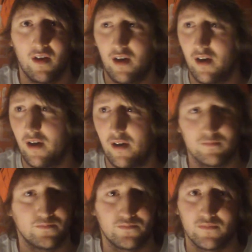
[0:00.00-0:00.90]

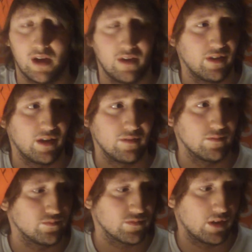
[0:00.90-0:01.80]
And
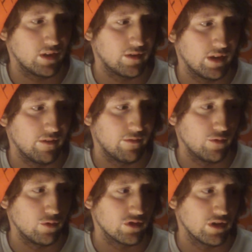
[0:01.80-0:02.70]
then
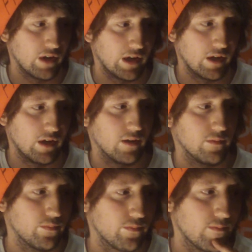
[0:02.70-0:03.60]
unfortunately, the
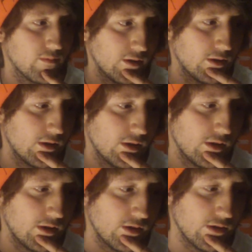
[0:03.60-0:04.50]

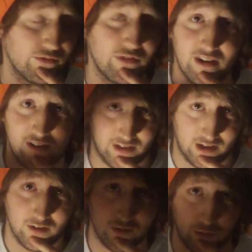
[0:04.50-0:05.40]
friend of the
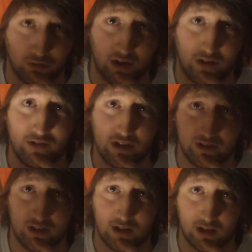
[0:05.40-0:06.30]
uncle's that I
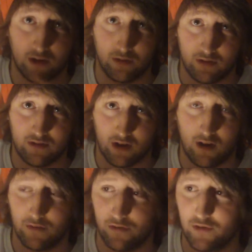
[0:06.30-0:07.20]
originally, at the
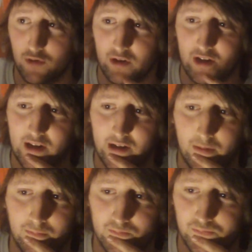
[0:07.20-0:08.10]
start of the story,
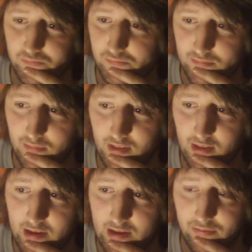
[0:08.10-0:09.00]

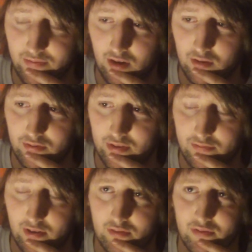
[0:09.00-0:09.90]
he fell off
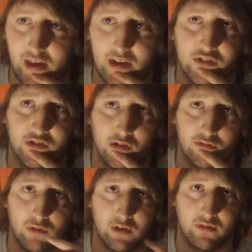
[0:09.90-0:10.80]
the edge
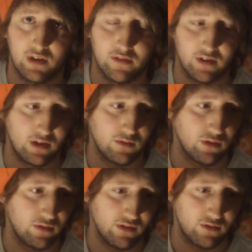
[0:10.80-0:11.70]
of one of these
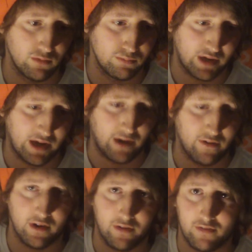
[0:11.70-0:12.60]
sort of
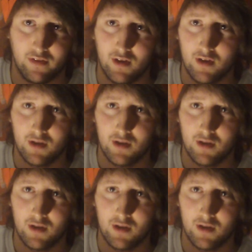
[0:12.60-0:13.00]
precarious